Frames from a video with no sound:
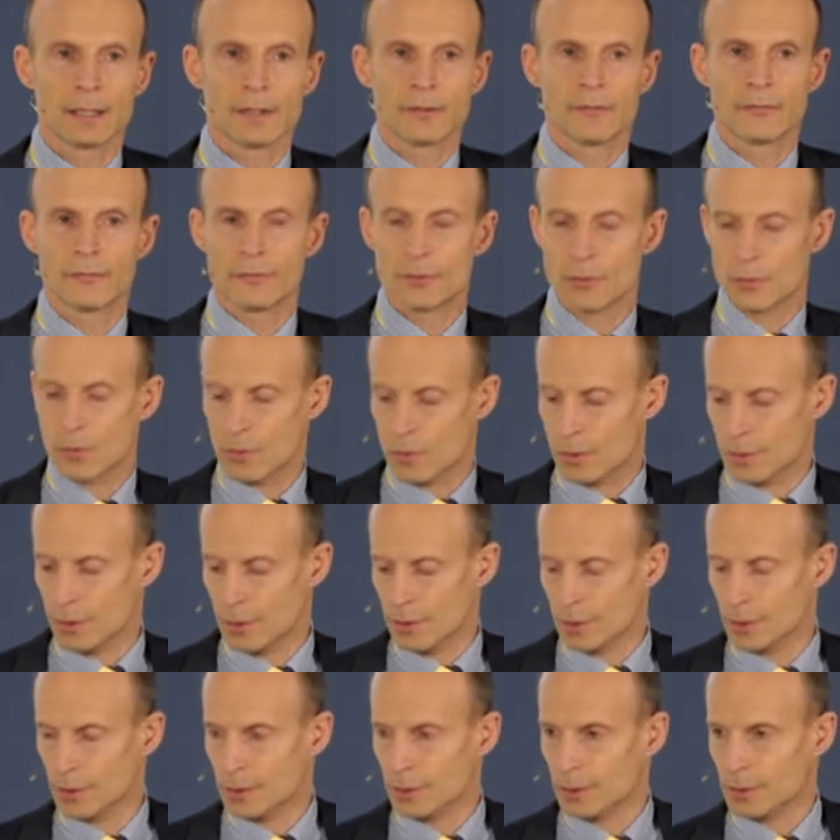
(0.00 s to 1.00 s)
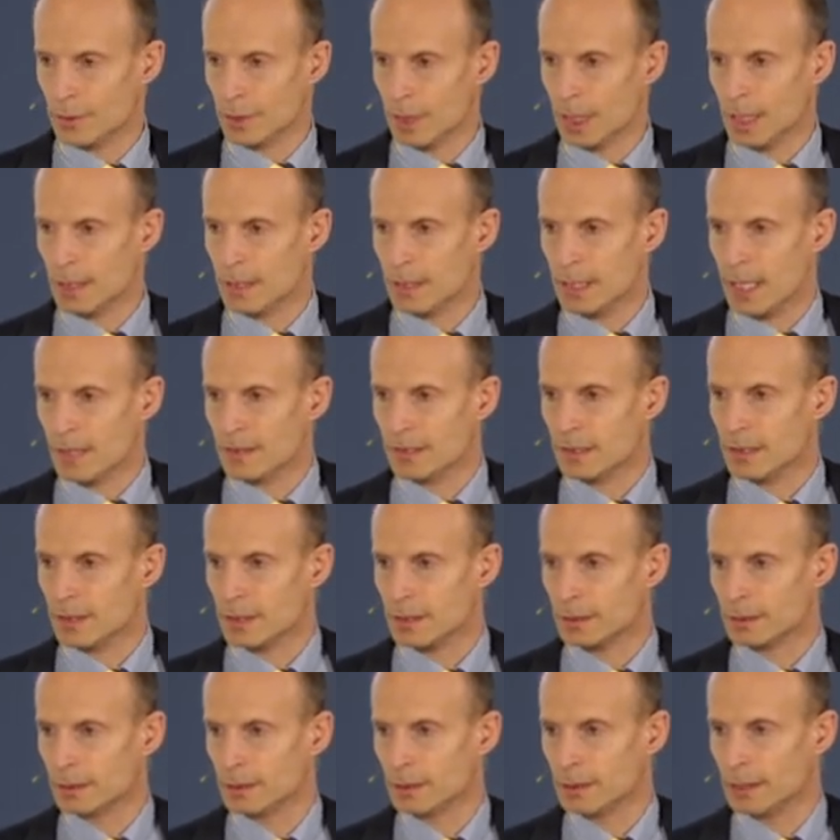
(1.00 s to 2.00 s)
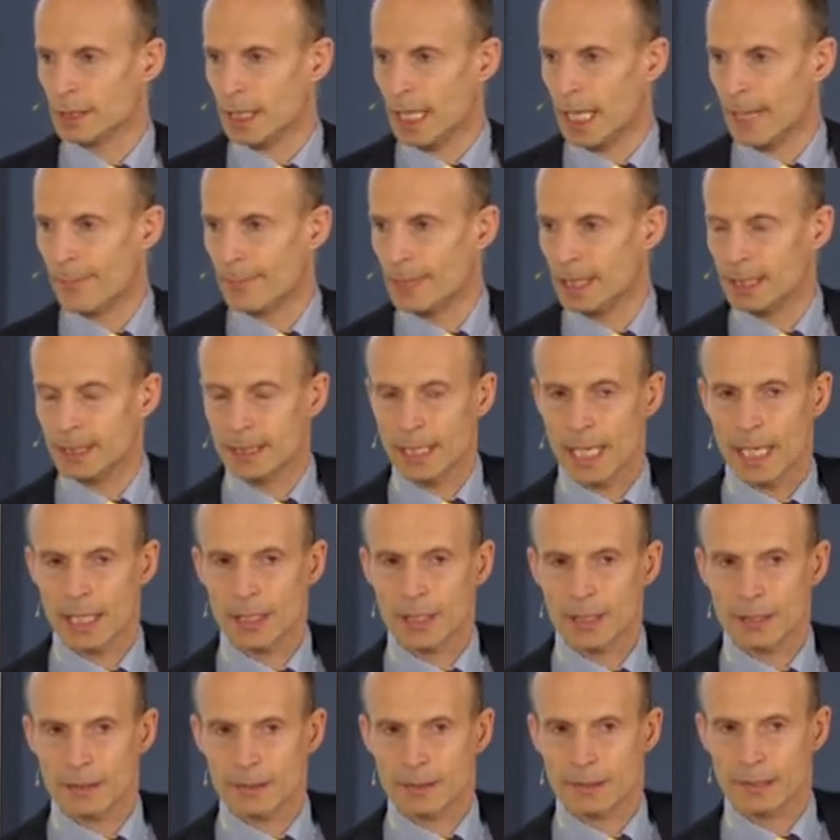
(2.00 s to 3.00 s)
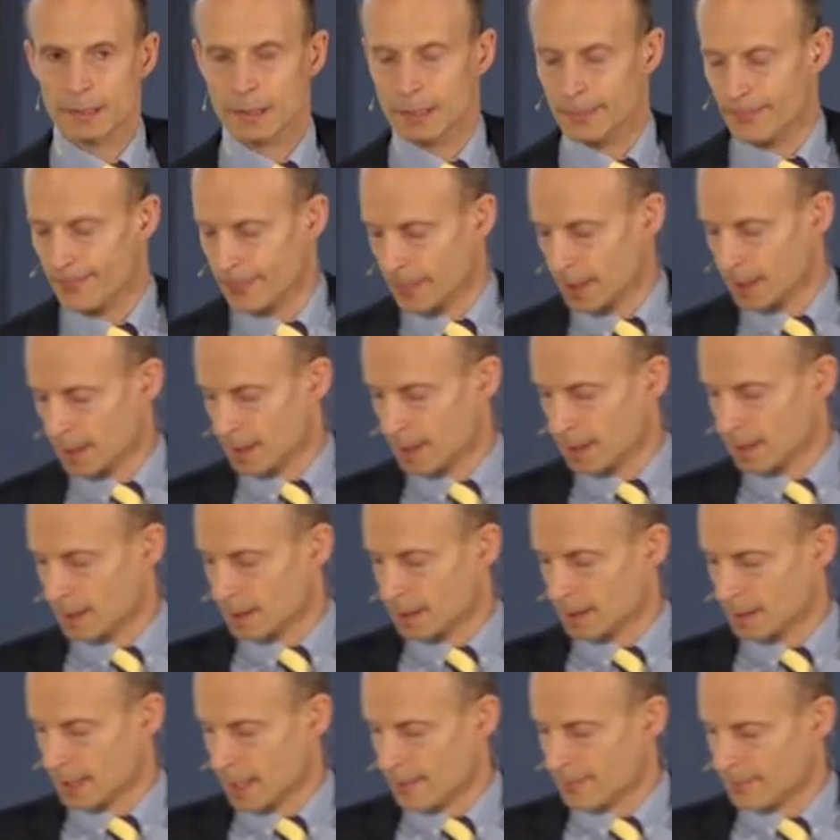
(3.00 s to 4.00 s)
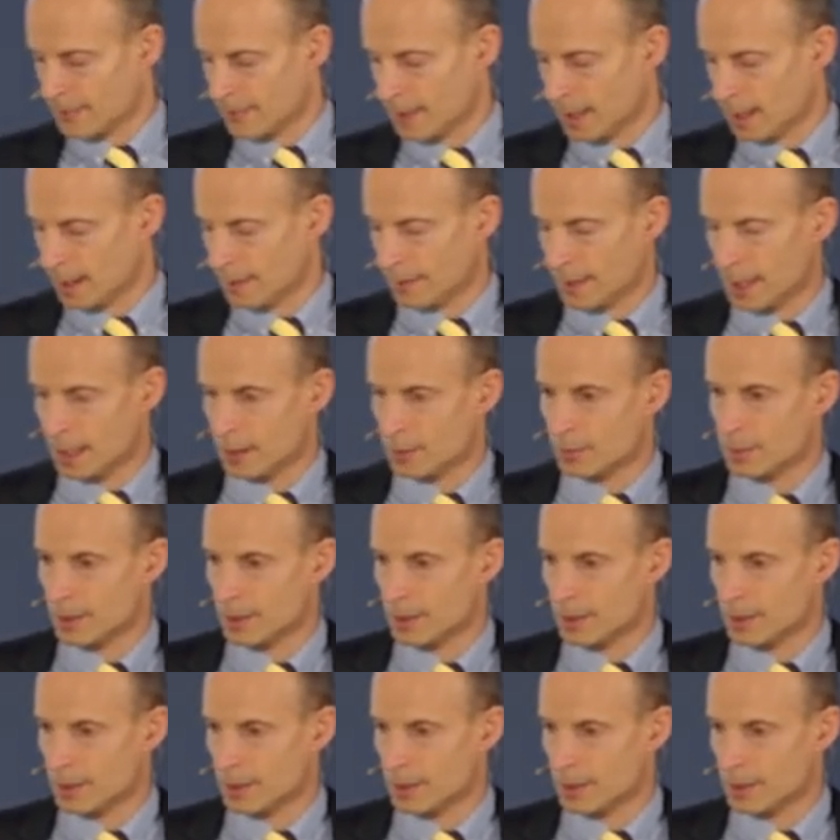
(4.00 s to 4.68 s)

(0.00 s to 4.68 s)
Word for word: for industrial applications, something that we